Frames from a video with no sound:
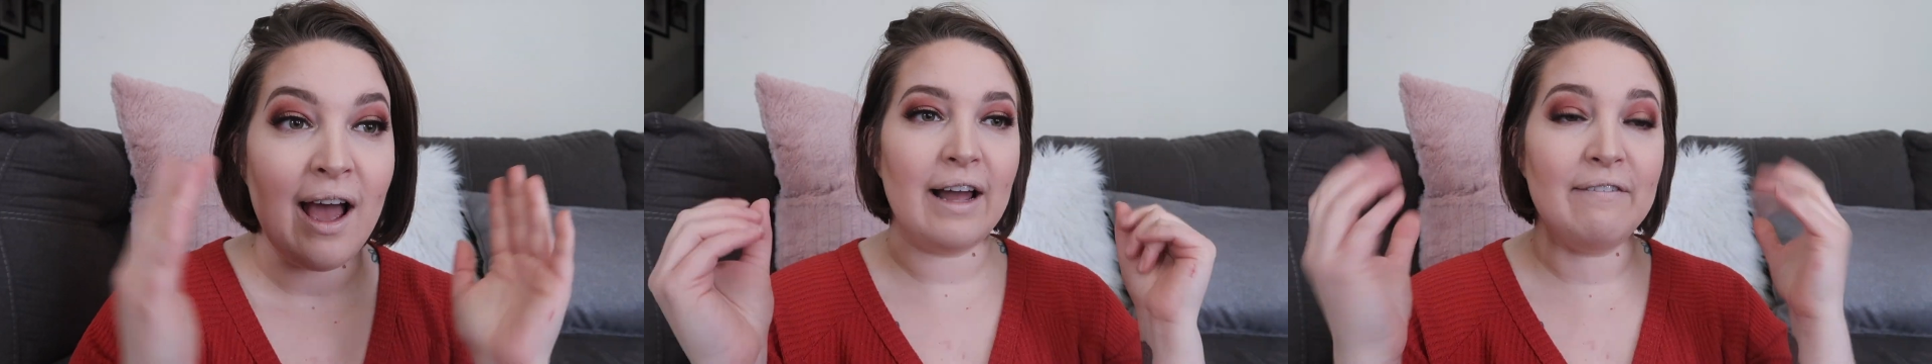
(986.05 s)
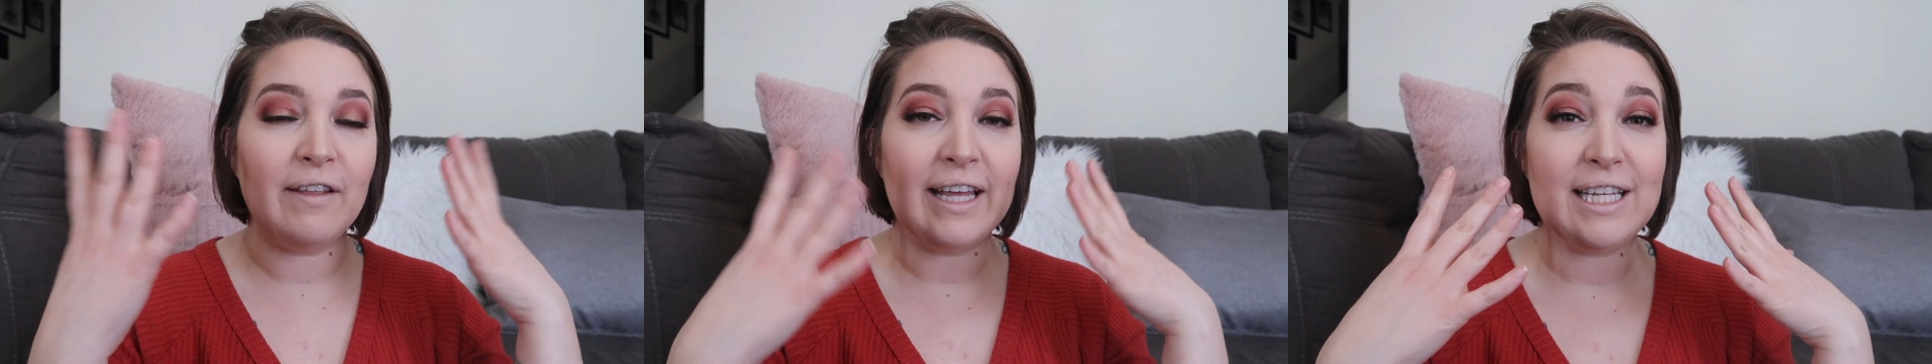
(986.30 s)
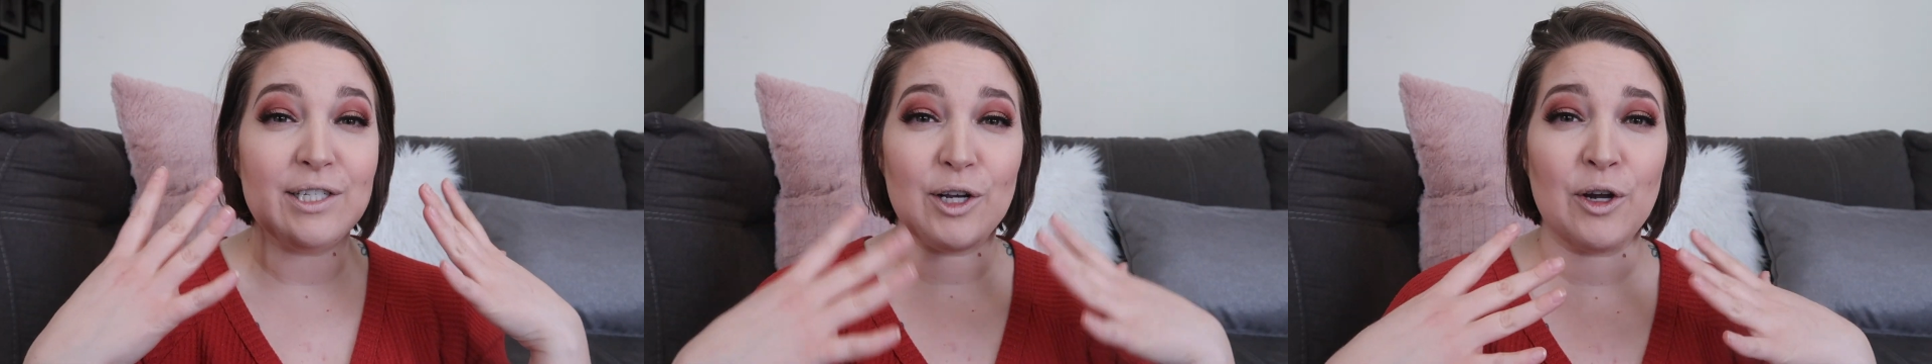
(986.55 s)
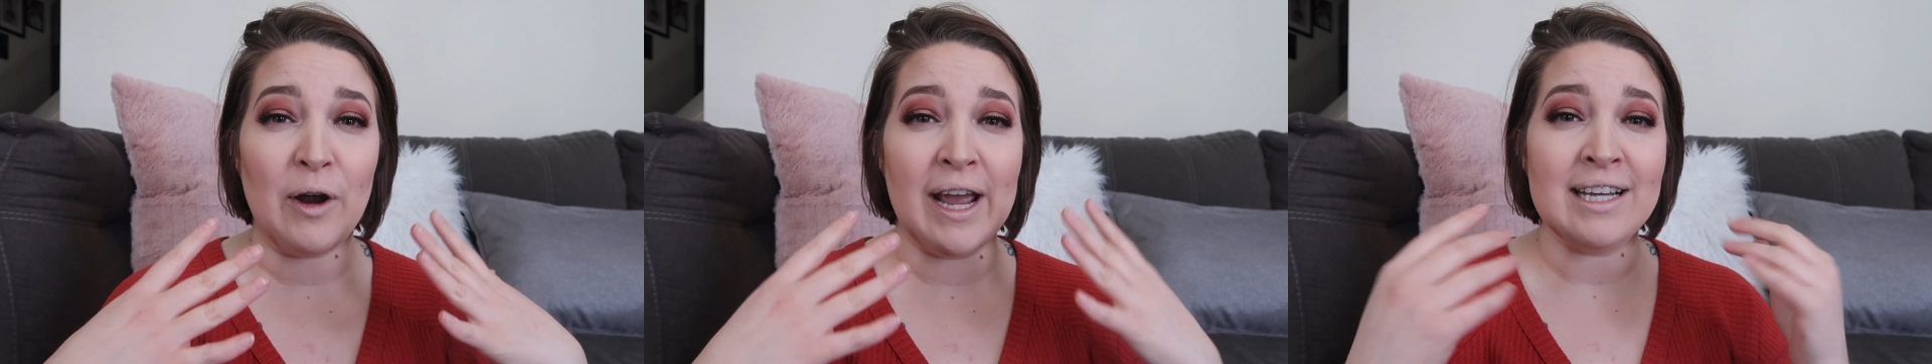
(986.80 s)
I feel like these
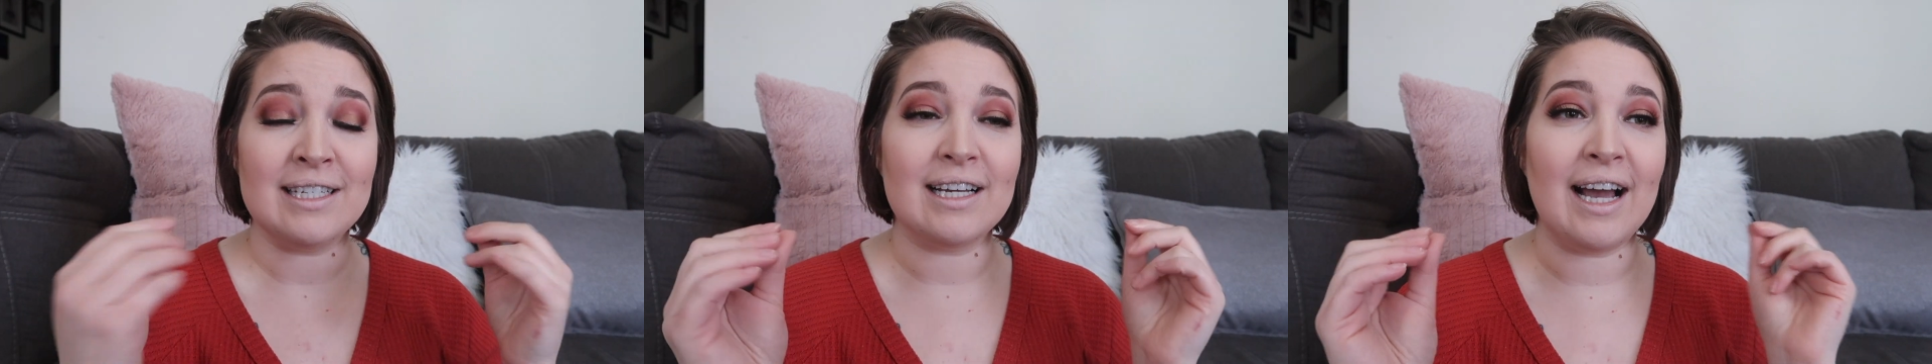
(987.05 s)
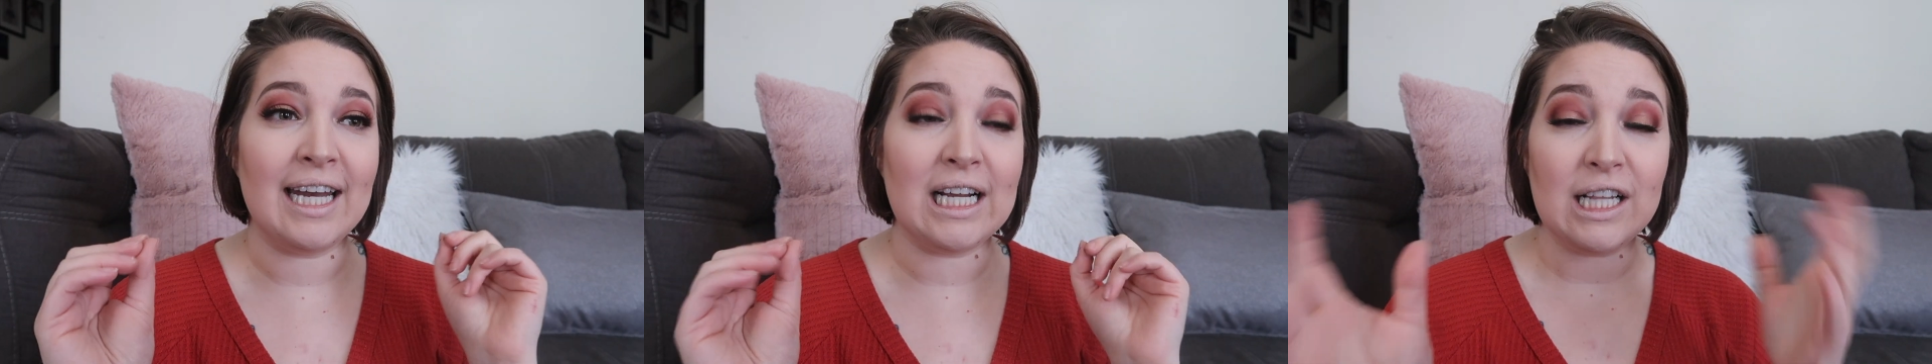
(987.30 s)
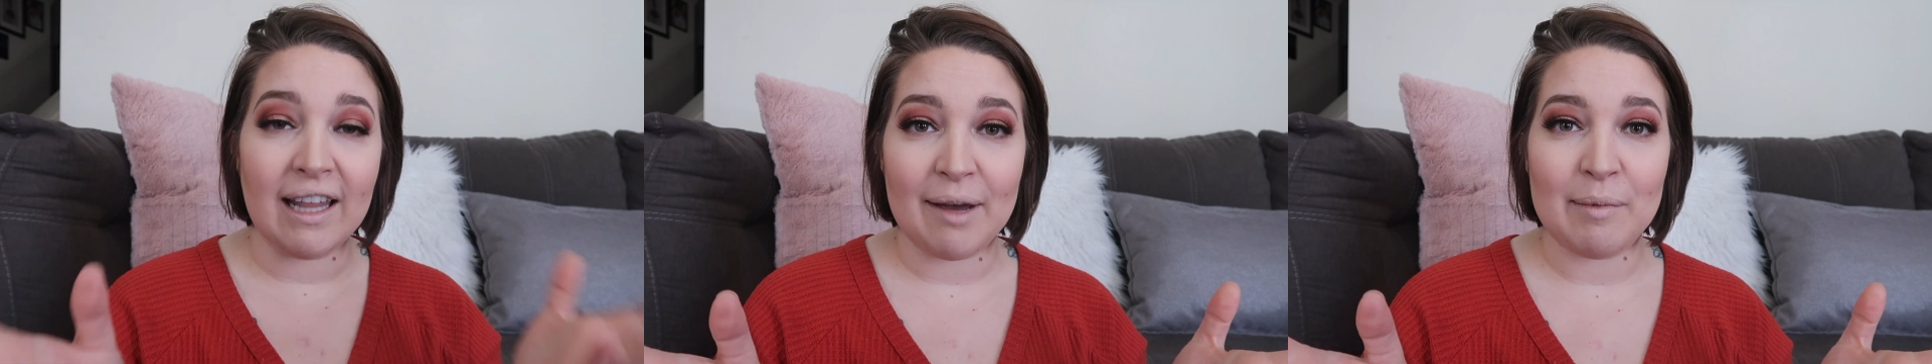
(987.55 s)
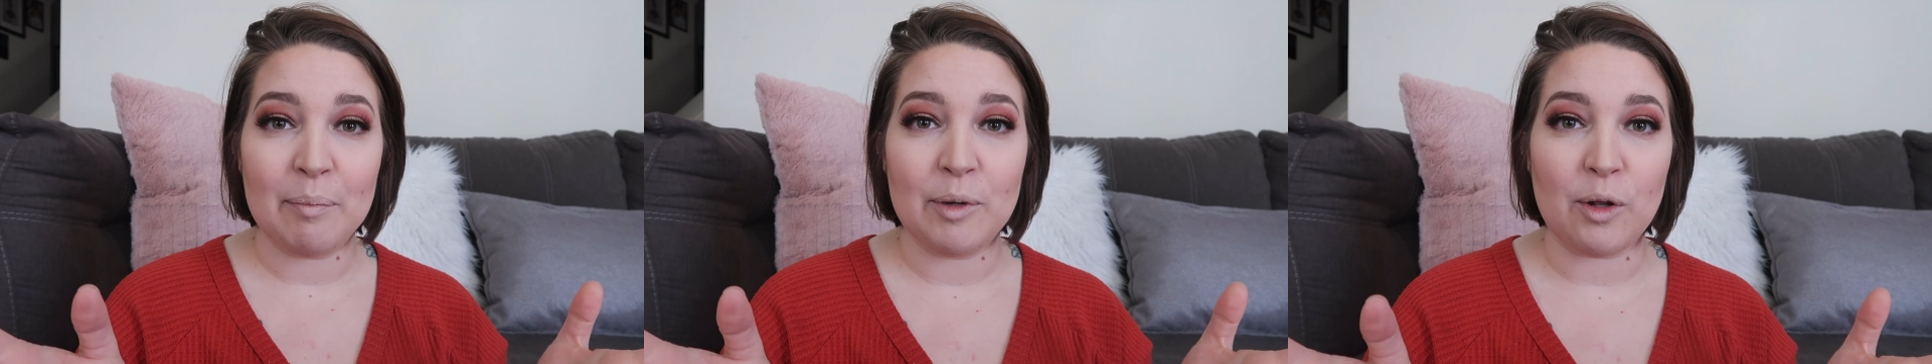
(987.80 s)
are great to kind of
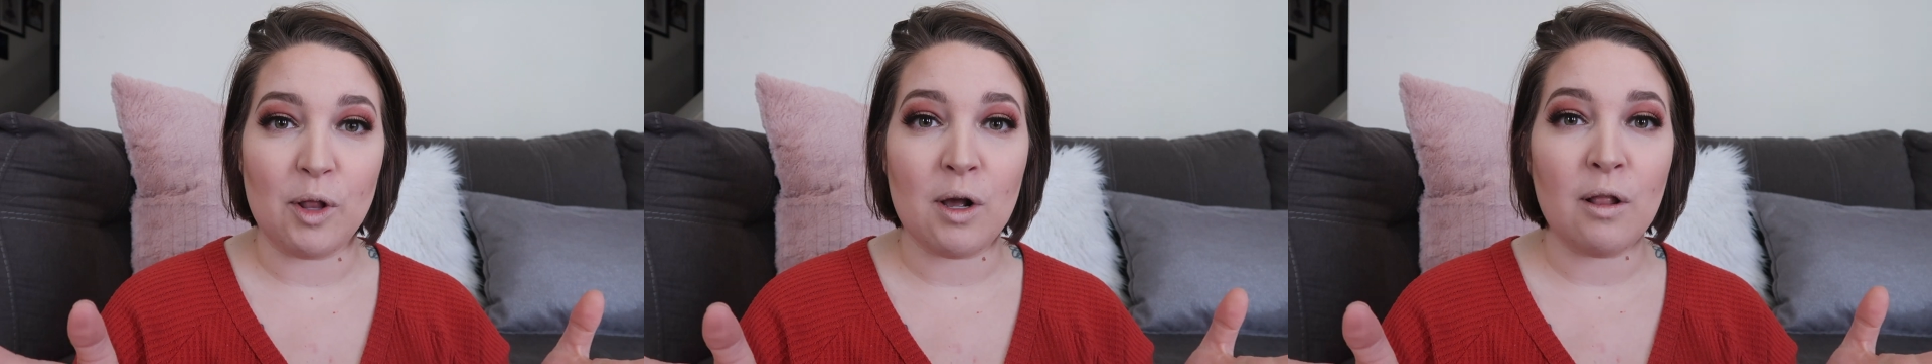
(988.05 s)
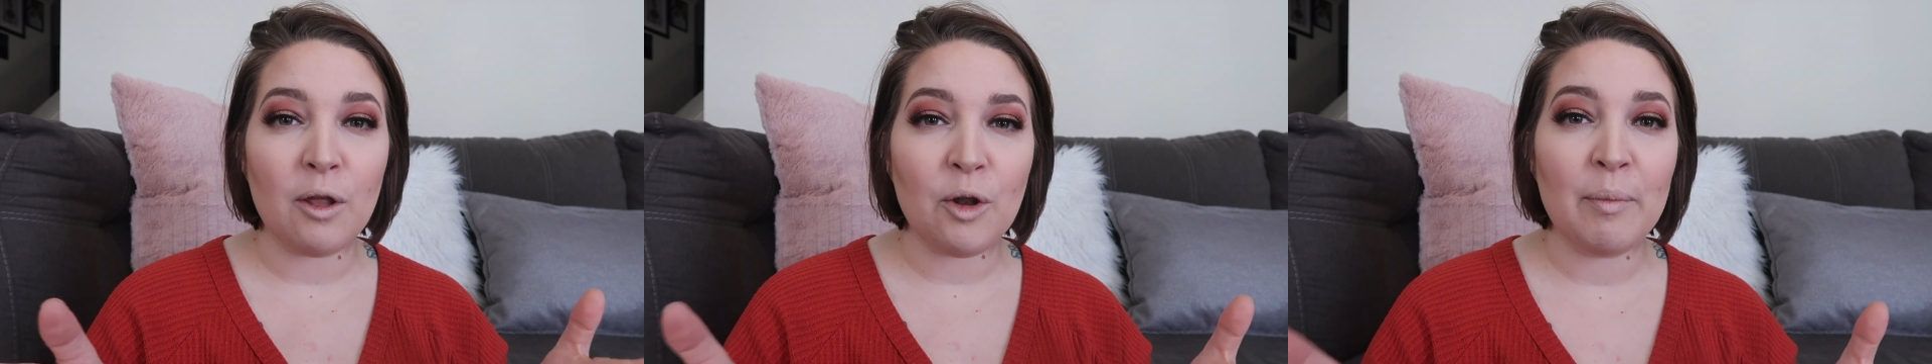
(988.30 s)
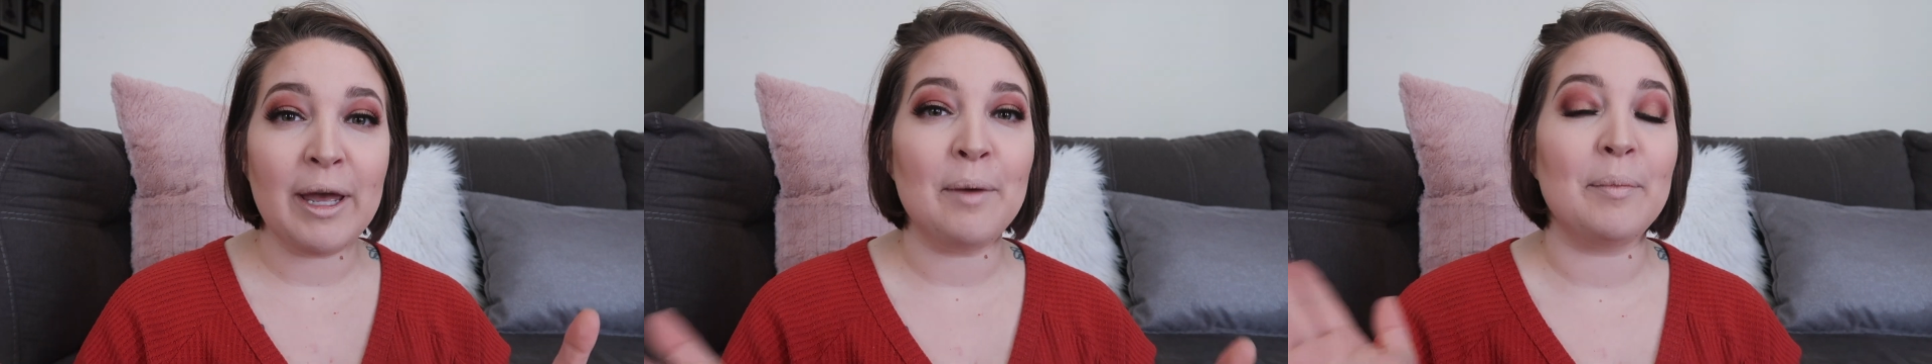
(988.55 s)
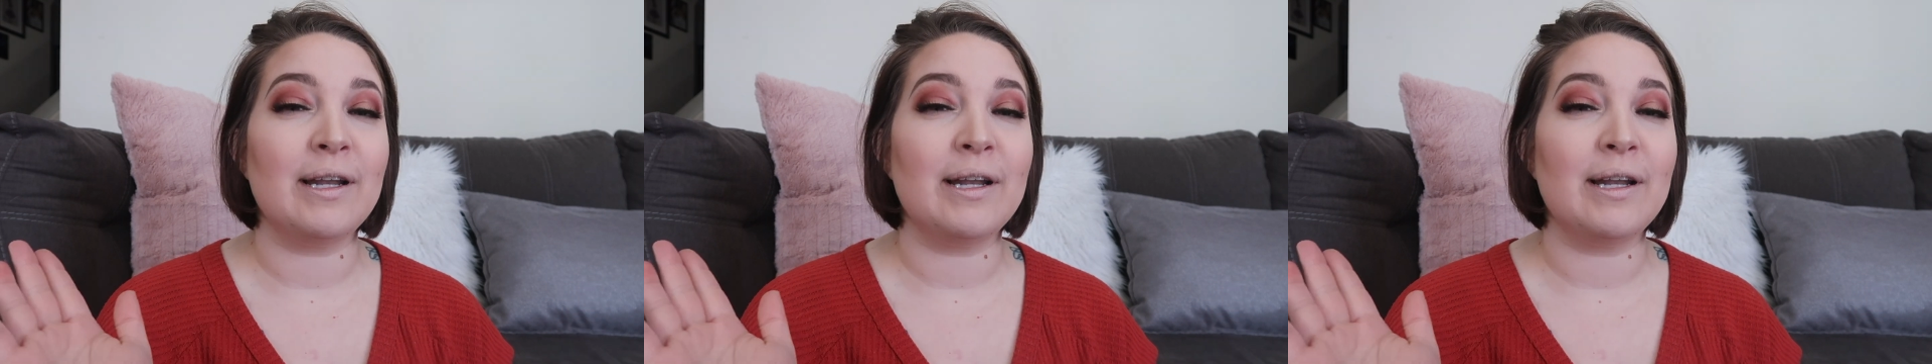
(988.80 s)
glam up your look a little bit,